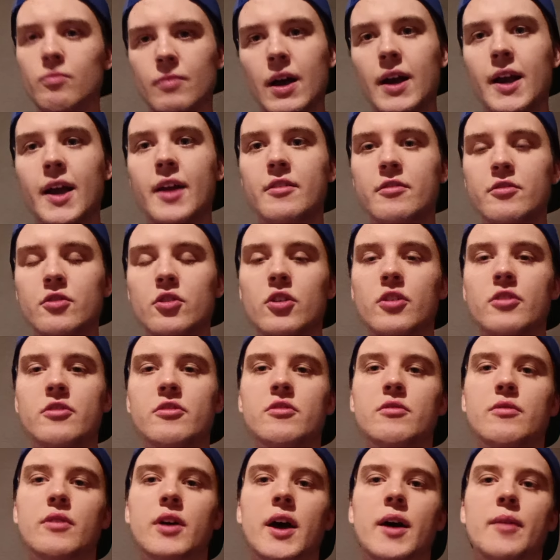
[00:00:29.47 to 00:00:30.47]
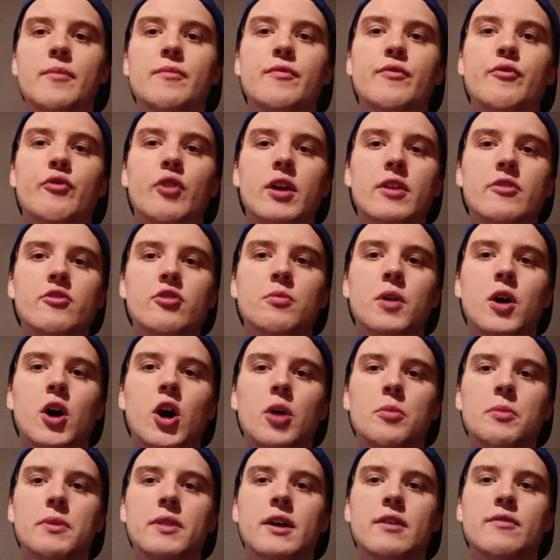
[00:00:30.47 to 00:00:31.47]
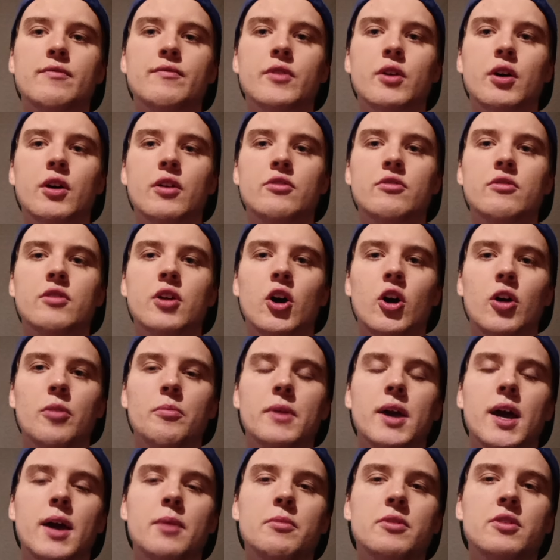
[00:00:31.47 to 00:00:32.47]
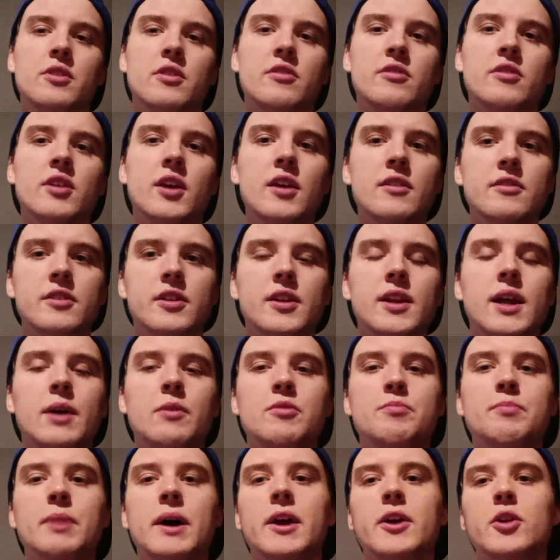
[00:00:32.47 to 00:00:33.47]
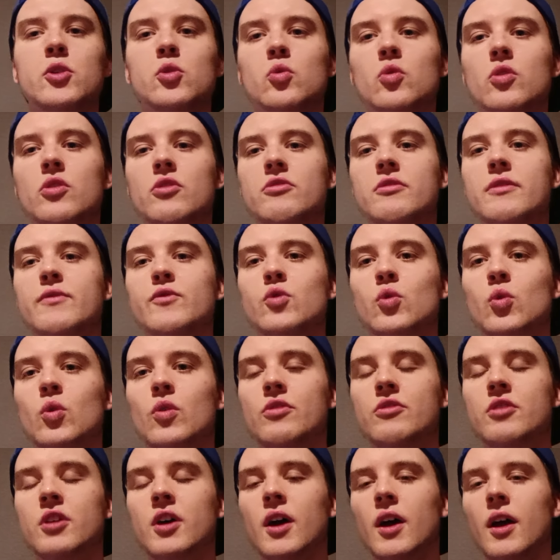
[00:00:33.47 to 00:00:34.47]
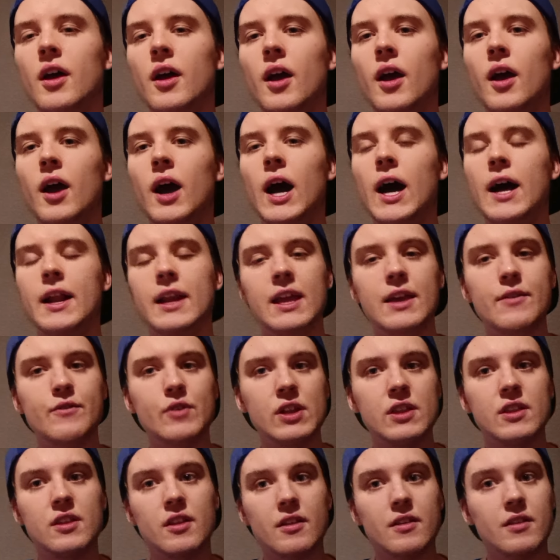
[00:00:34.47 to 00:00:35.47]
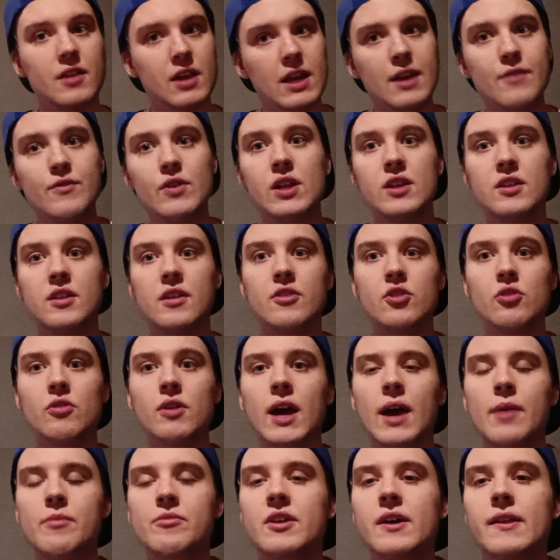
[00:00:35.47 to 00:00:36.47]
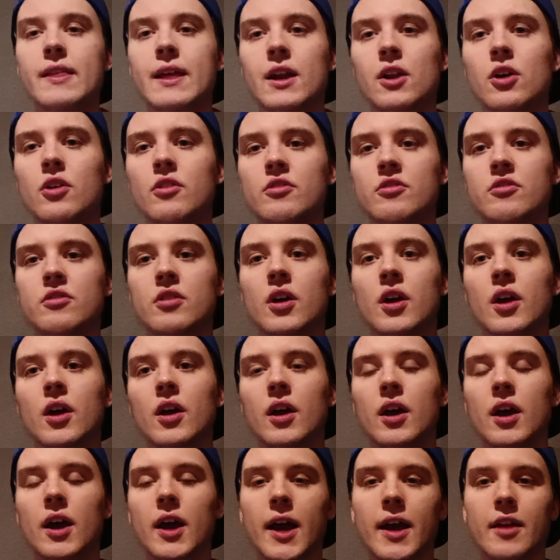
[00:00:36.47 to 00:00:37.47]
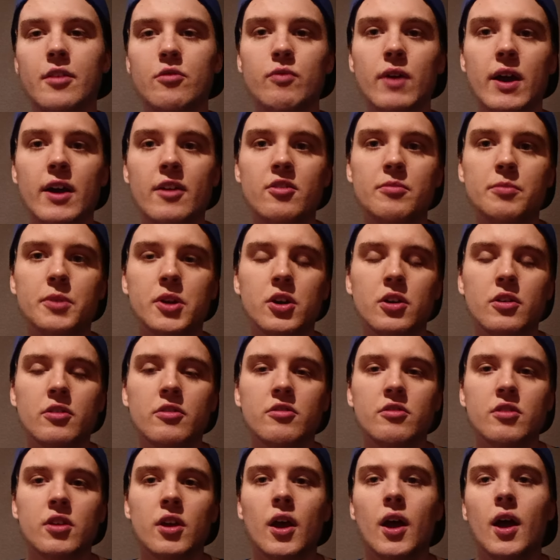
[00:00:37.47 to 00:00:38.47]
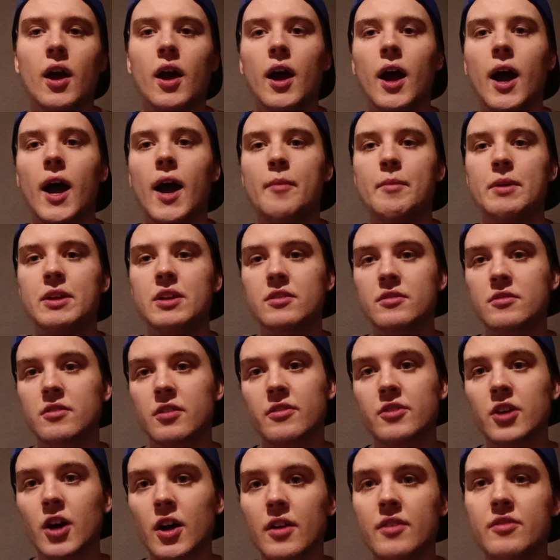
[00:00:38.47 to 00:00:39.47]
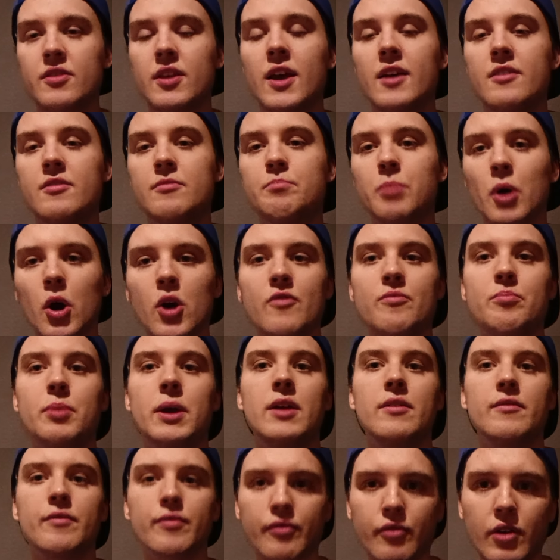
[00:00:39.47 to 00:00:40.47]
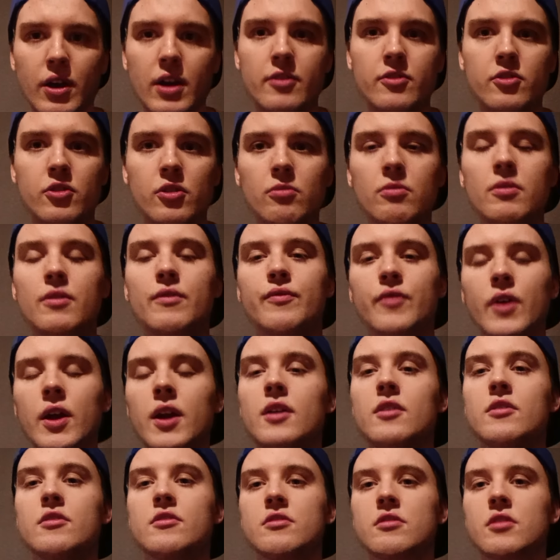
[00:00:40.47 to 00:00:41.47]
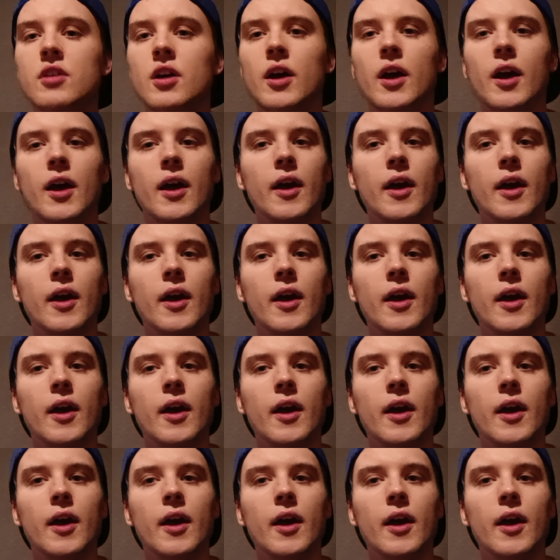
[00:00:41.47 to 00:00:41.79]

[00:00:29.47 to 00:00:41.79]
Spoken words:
against us, 3-2 at home in their first home game of the season. That was back in August, of course. And even in the two games that they lost against Wrexham and us to start the season, both being 3-2 defeats,